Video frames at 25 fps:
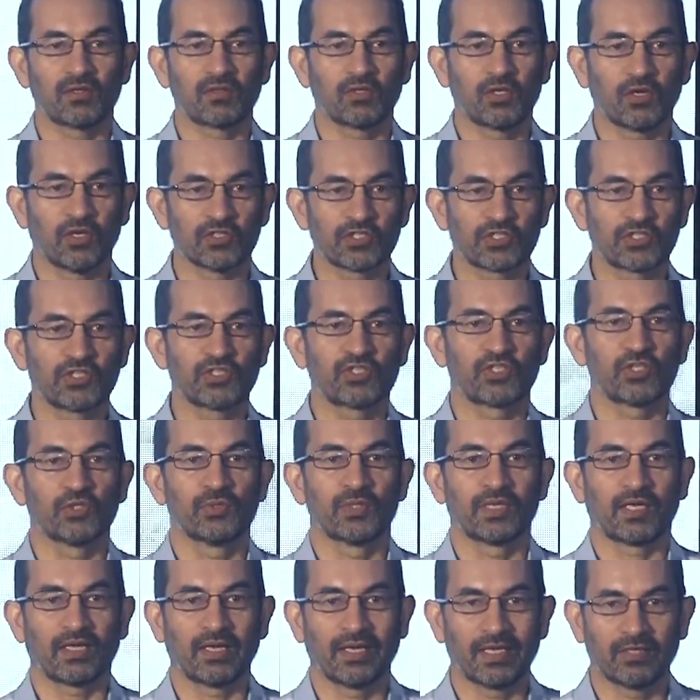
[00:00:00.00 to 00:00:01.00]

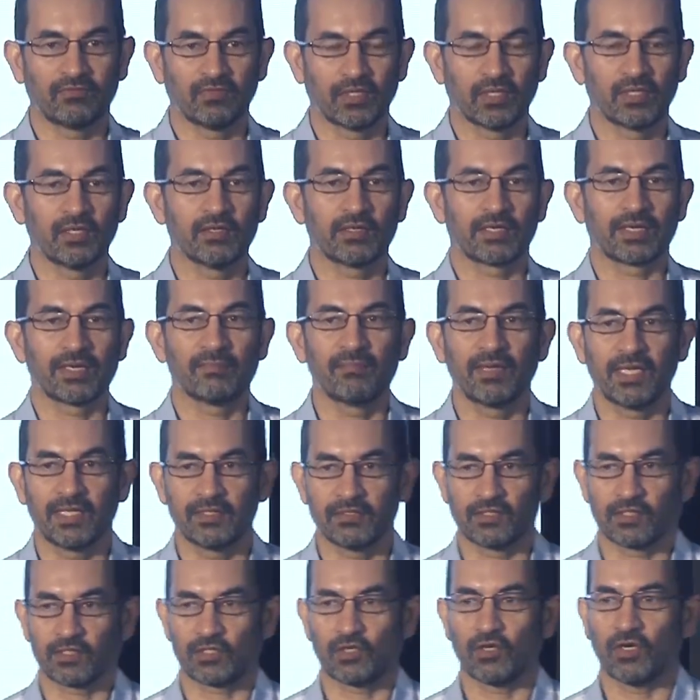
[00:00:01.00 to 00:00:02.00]
constituent level
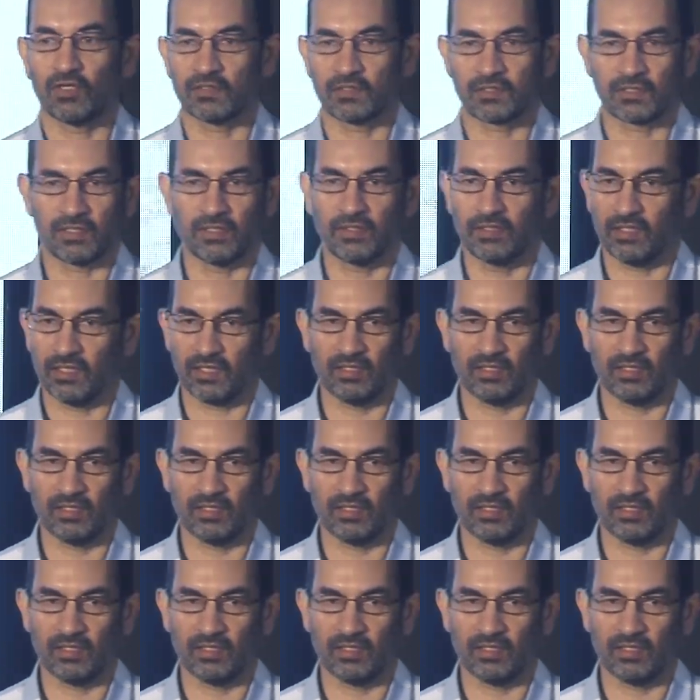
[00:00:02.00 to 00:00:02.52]
remains constant.